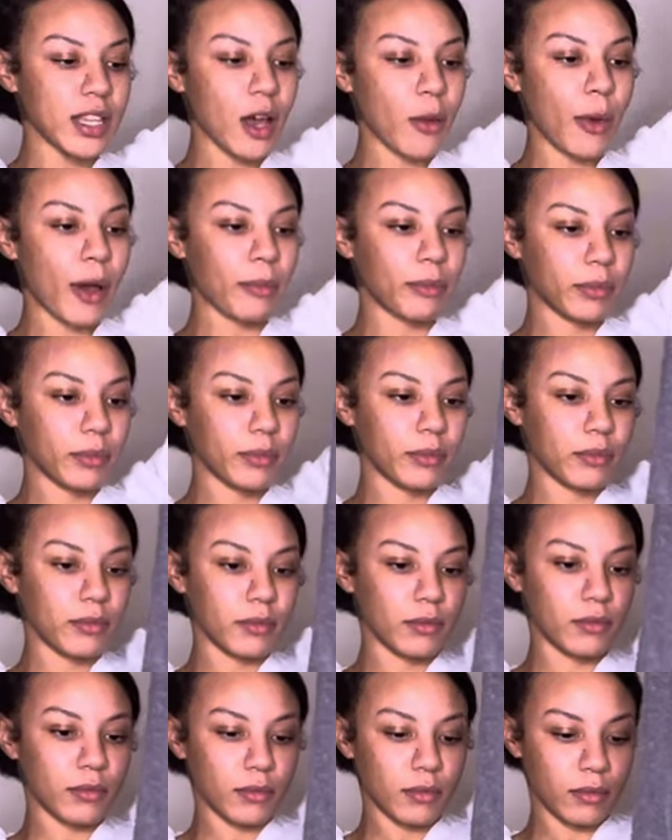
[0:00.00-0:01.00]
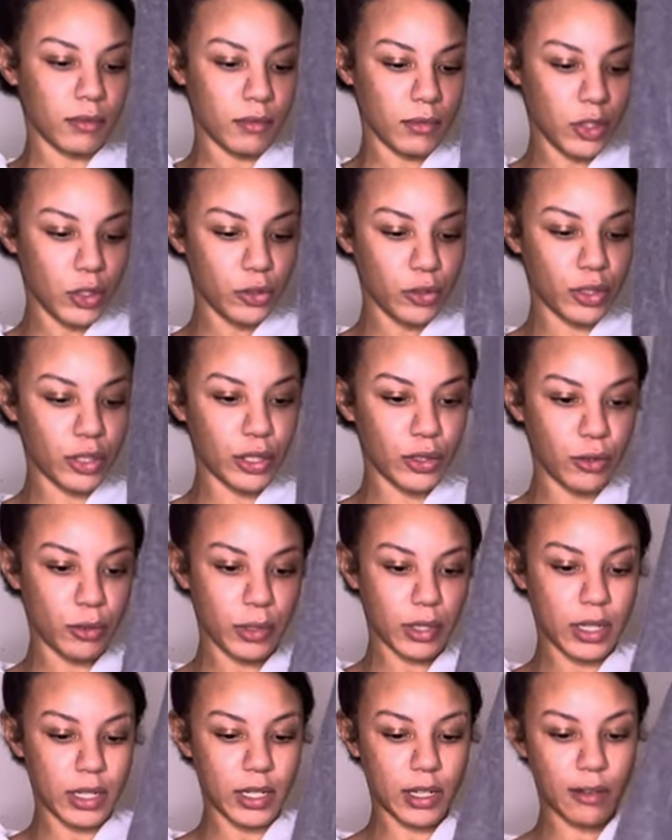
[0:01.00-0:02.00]
how I'm used to doing
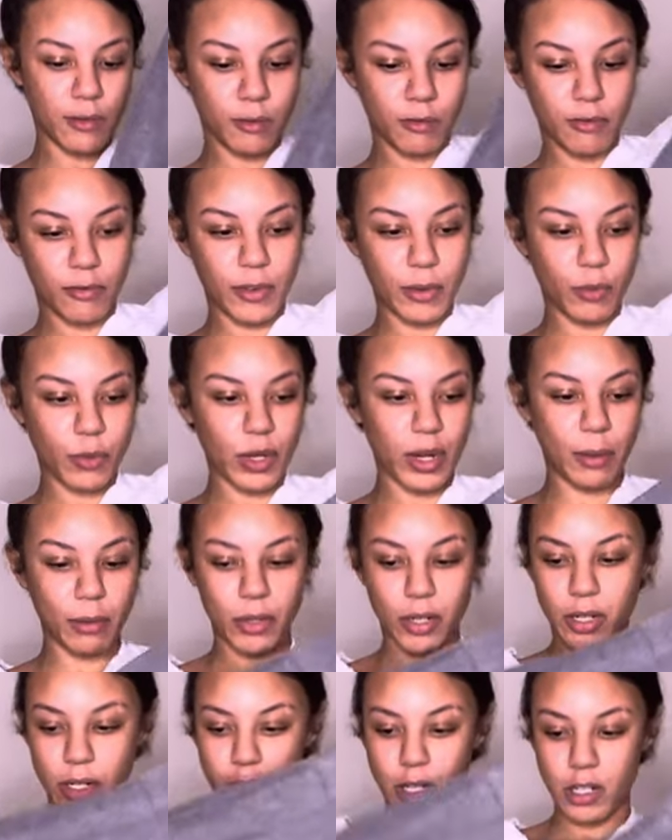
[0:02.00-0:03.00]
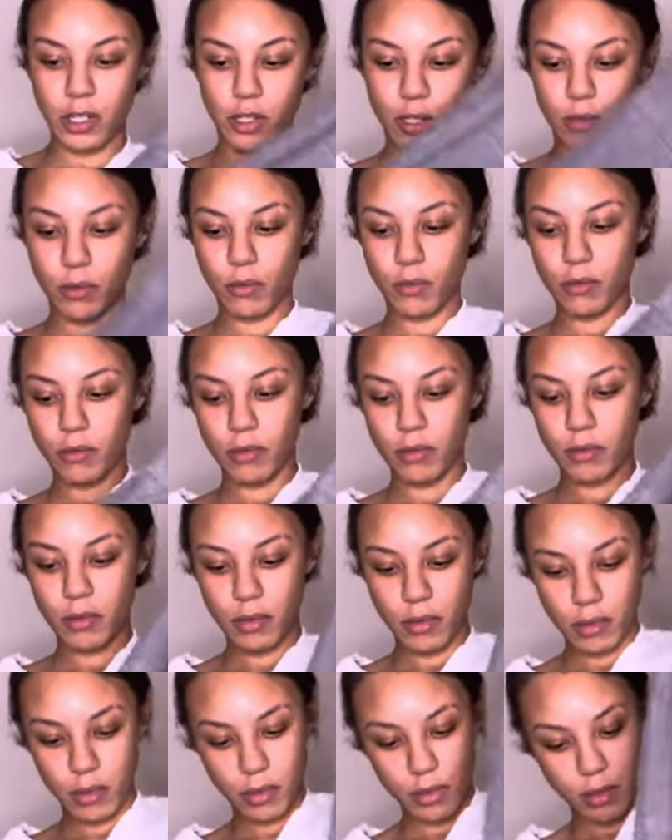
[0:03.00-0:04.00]
it and from what I'm learning in school.
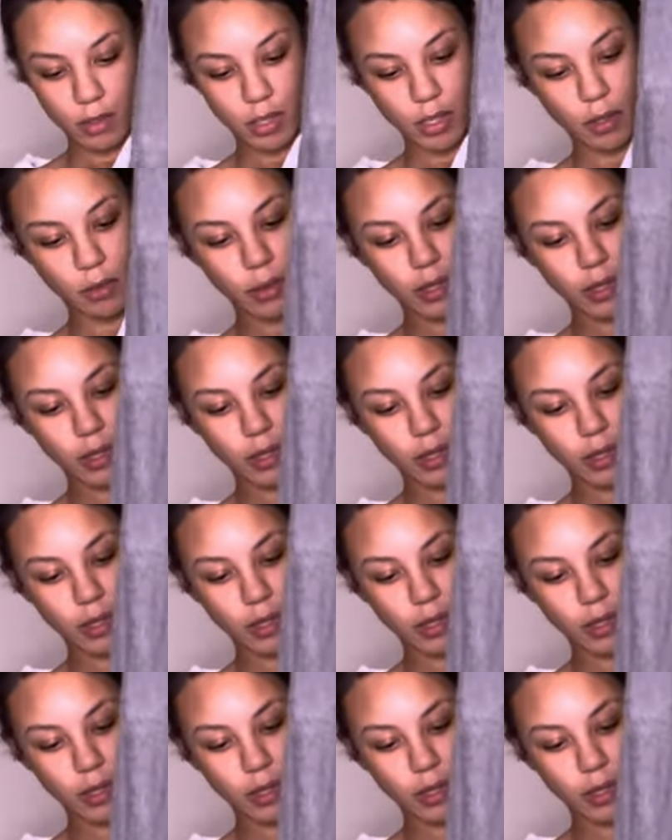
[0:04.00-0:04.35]
So